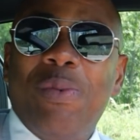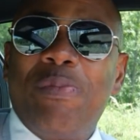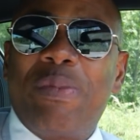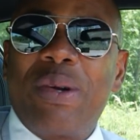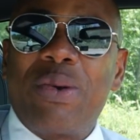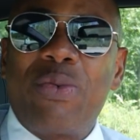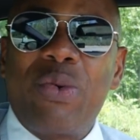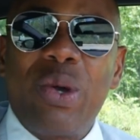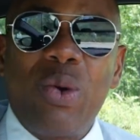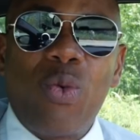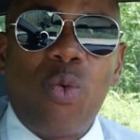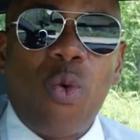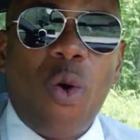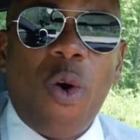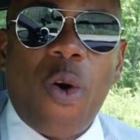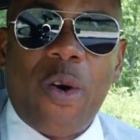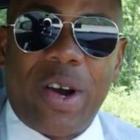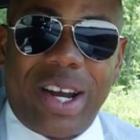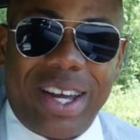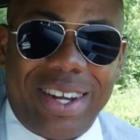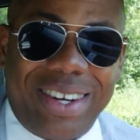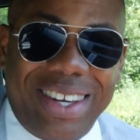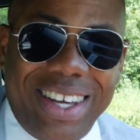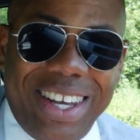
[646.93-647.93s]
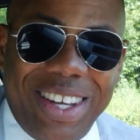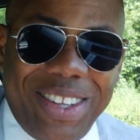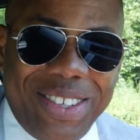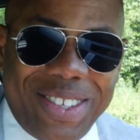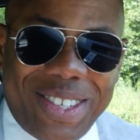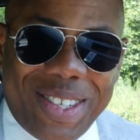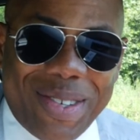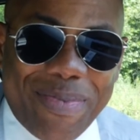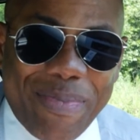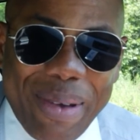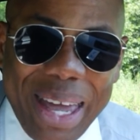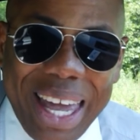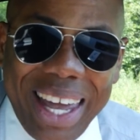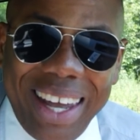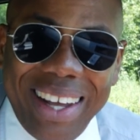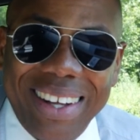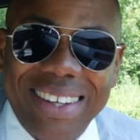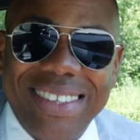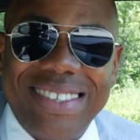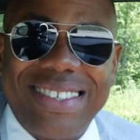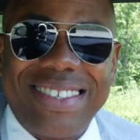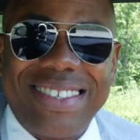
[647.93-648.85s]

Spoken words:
be rewarded in spades.